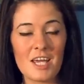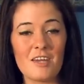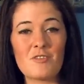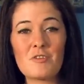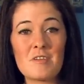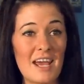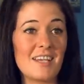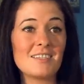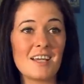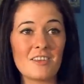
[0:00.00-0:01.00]
If you're
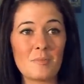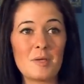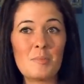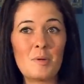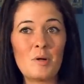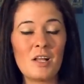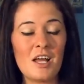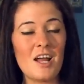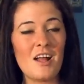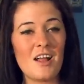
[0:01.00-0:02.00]
nice to other people,
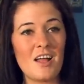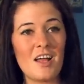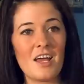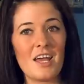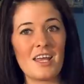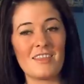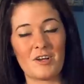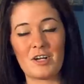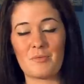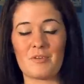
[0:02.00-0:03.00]

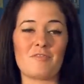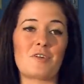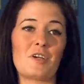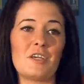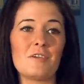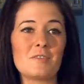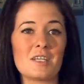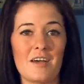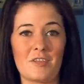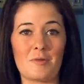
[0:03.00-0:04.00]
they're gonna refer you
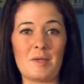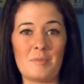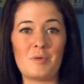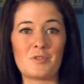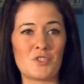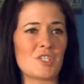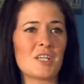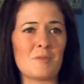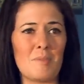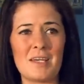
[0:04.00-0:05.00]
to other people just
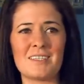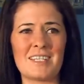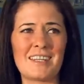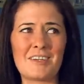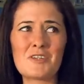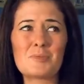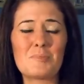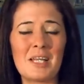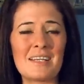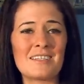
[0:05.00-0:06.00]
on the basis like they're just
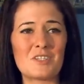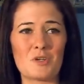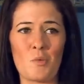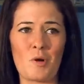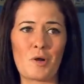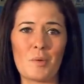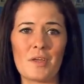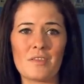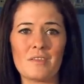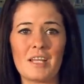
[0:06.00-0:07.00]
pleasant to work
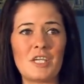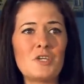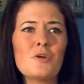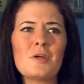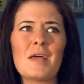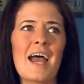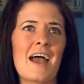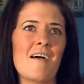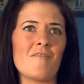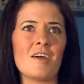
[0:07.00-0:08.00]
with. Like you could
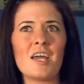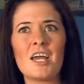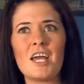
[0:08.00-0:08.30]
have,